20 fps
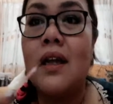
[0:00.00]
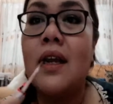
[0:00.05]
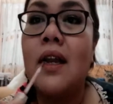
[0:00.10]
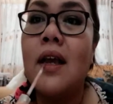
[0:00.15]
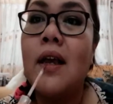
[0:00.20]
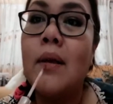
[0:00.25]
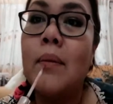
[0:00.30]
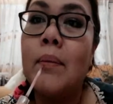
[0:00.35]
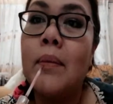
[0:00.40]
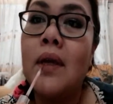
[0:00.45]

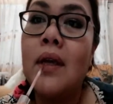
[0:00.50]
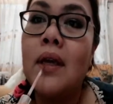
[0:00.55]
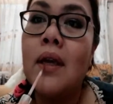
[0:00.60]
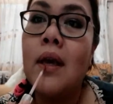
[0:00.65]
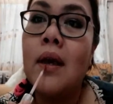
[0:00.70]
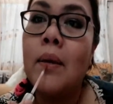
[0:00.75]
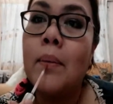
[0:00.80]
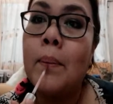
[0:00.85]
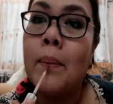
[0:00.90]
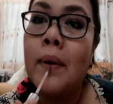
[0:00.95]
Let me
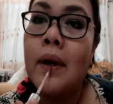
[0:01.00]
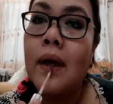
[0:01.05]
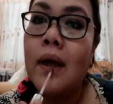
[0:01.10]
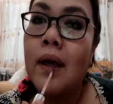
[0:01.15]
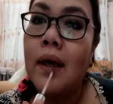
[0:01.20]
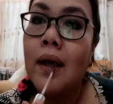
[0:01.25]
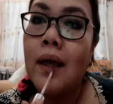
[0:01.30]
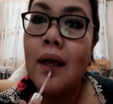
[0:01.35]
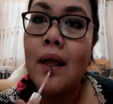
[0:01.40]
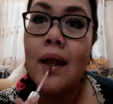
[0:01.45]
get
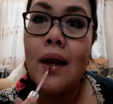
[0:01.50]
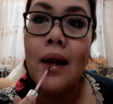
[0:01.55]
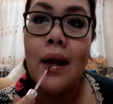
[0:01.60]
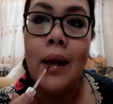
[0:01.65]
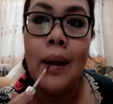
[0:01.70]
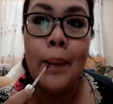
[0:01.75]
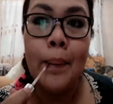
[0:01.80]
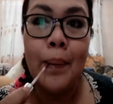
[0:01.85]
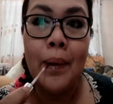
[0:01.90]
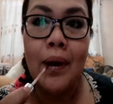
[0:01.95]
my
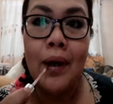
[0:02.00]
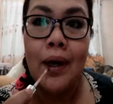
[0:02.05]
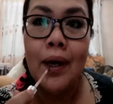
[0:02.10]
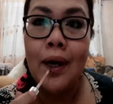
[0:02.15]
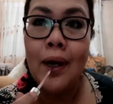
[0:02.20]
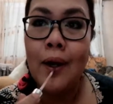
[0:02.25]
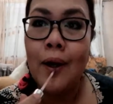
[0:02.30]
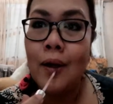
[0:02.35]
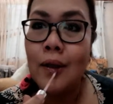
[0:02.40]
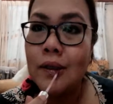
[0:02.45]
lip
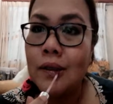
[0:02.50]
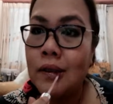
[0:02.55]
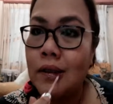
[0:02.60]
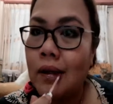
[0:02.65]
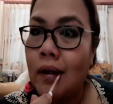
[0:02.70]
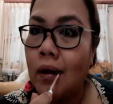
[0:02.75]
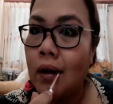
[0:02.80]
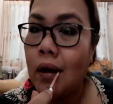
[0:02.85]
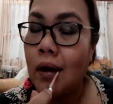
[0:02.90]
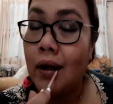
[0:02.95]
gloss
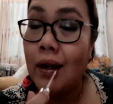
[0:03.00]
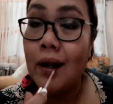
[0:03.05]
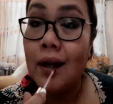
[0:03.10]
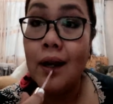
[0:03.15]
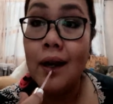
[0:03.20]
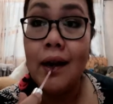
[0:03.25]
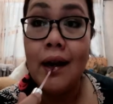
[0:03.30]
on.